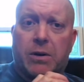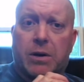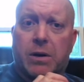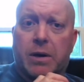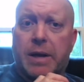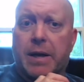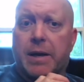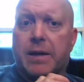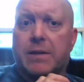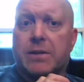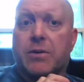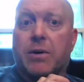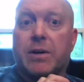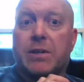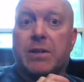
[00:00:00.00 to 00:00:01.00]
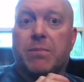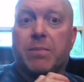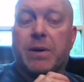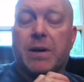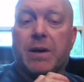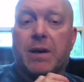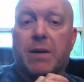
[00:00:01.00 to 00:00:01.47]
Um,
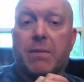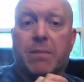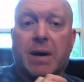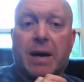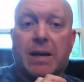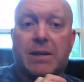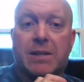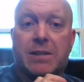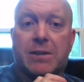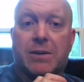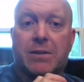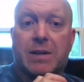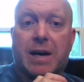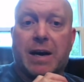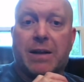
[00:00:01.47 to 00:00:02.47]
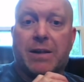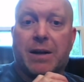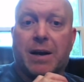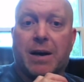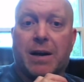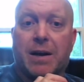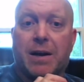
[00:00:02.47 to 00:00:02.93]
non-natural shelter
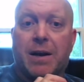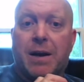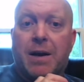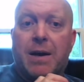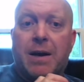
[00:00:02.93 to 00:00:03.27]
is going to